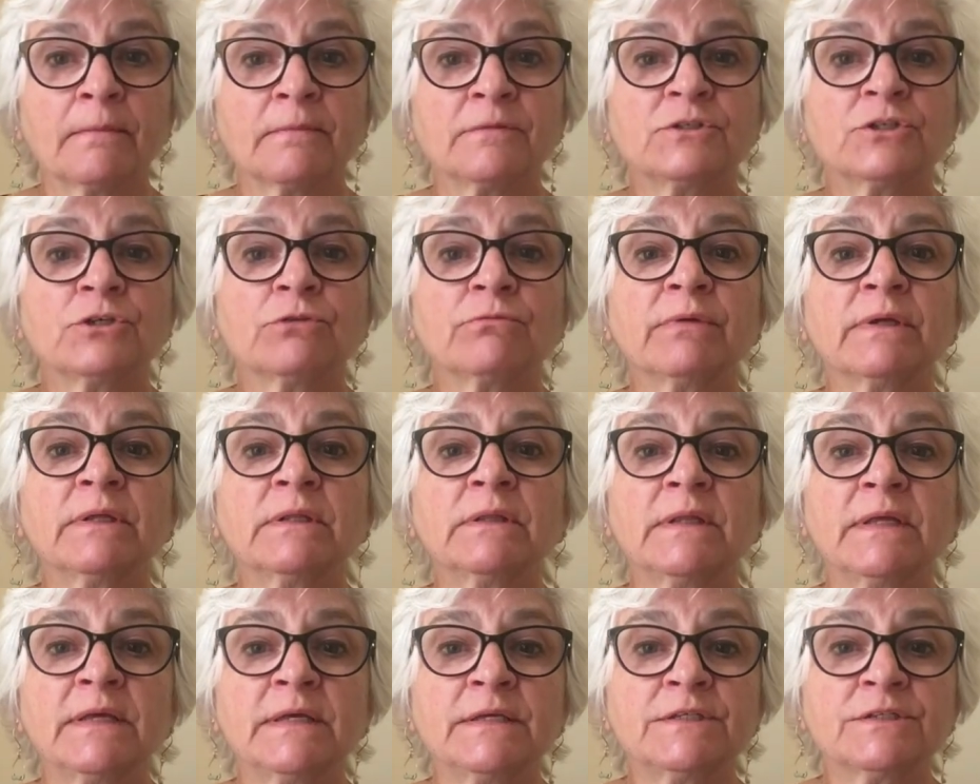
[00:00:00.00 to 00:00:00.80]
to
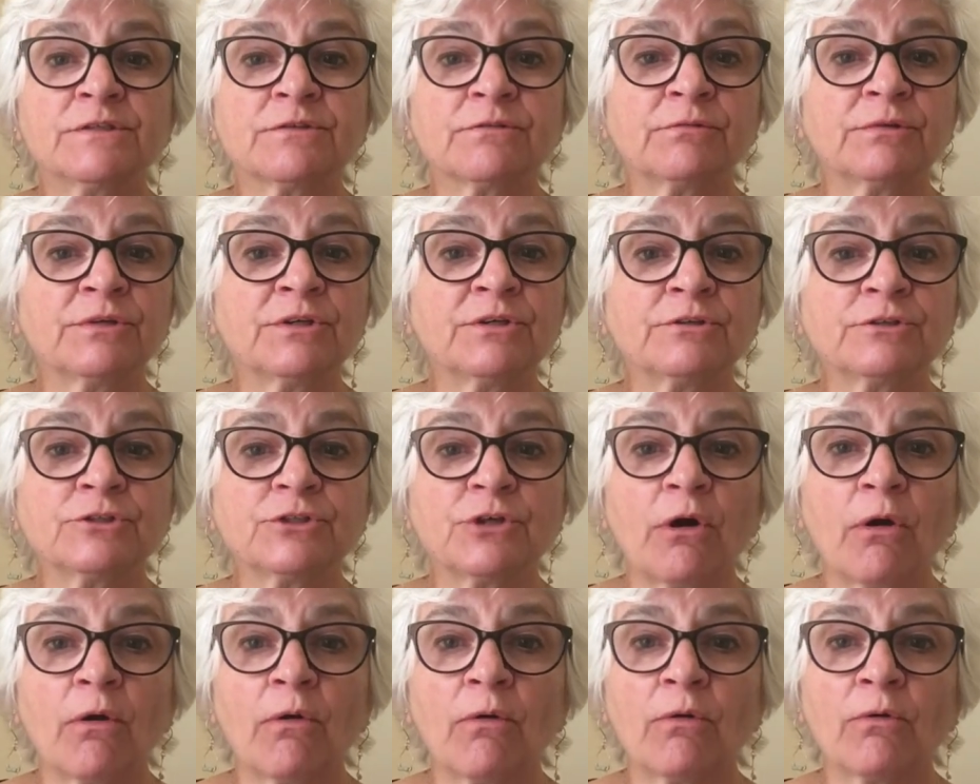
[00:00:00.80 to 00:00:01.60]
release through your
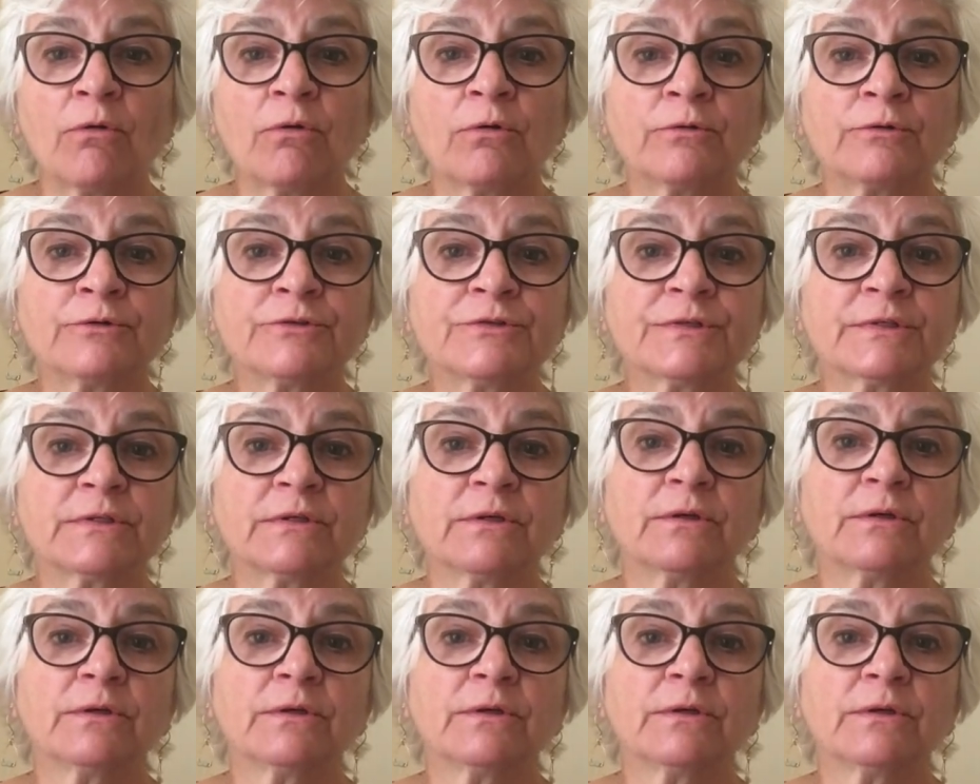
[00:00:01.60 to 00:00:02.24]
toes